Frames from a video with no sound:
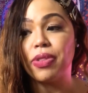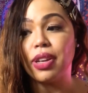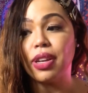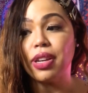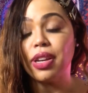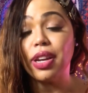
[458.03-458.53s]

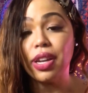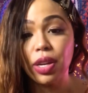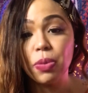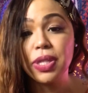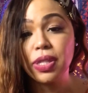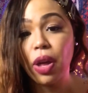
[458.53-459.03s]

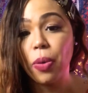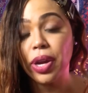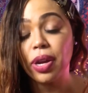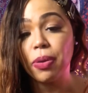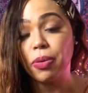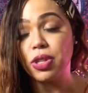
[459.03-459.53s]
He was
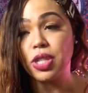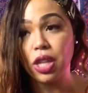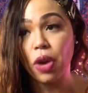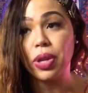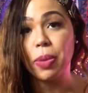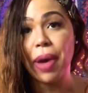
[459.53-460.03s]

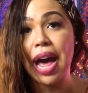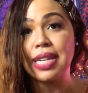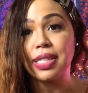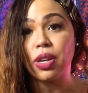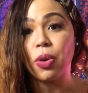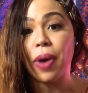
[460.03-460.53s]
slowly
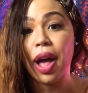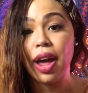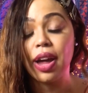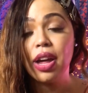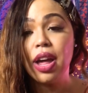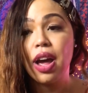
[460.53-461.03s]
passing
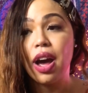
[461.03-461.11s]
away,